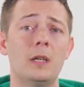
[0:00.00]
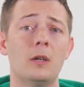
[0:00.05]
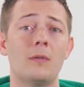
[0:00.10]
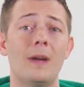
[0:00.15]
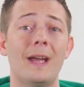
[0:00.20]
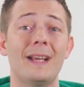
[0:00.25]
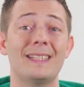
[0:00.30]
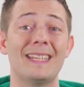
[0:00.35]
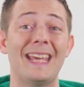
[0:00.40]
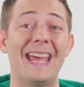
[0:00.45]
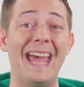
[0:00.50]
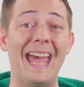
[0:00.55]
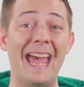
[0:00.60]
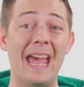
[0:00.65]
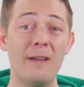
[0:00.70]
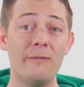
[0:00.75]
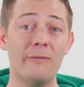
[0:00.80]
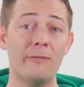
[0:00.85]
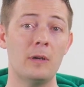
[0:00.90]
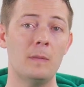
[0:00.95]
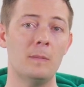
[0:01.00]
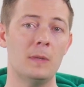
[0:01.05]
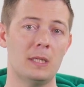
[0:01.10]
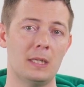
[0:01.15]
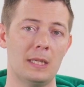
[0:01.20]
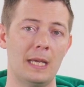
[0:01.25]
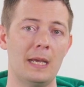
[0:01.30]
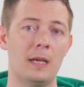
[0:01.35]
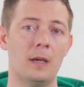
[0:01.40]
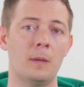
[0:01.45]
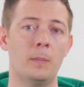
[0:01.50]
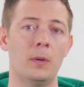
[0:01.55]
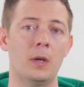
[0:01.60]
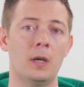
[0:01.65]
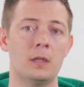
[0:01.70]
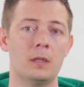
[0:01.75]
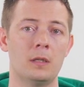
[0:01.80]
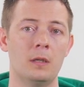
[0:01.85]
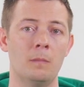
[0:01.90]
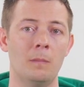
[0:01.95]
correct every mistake a
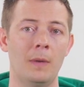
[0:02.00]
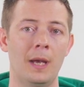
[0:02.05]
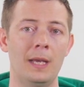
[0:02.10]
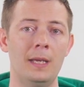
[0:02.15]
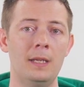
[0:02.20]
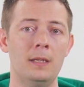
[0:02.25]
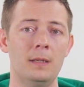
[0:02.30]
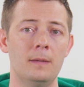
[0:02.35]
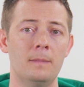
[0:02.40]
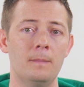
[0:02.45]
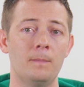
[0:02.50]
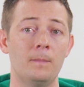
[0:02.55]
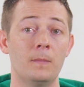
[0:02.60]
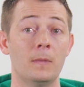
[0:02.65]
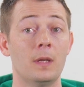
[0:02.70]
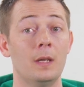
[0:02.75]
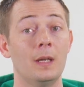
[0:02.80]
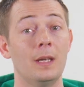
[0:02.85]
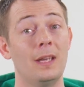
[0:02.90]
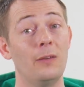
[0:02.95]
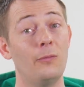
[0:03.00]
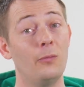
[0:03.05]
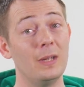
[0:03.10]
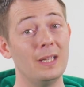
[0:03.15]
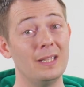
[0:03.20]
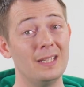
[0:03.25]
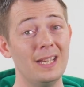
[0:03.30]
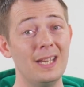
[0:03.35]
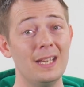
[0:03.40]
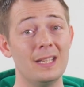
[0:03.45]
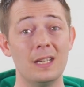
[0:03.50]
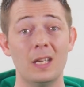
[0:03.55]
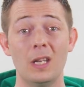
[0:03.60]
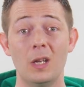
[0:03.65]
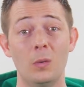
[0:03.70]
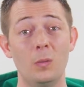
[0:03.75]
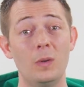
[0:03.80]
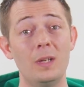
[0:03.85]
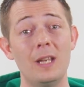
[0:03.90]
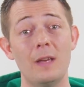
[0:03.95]
person made. If we did,
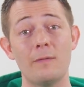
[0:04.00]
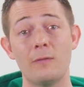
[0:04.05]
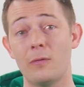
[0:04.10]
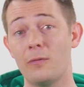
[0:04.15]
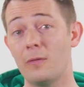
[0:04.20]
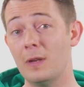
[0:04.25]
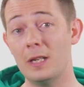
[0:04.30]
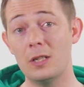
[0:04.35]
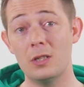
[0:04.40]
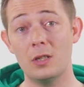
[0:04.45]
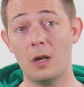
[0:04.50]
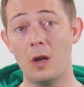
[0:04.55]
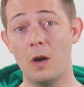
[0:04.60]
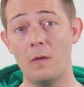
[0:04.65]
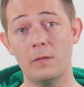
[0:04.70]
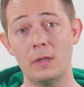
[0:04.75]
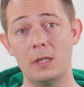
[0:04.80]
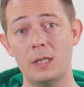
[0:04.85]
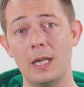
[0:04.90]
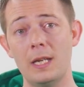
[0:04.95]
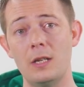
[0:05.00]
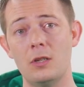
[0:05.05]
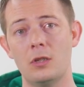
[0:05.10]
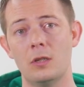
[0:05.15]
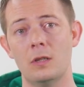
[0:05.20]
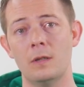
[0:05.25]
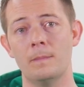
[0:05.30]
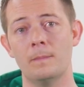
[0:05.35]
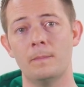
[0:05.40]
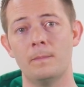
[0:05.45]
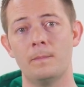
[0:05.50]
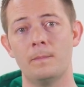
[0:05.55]
we'd never finish a conversation.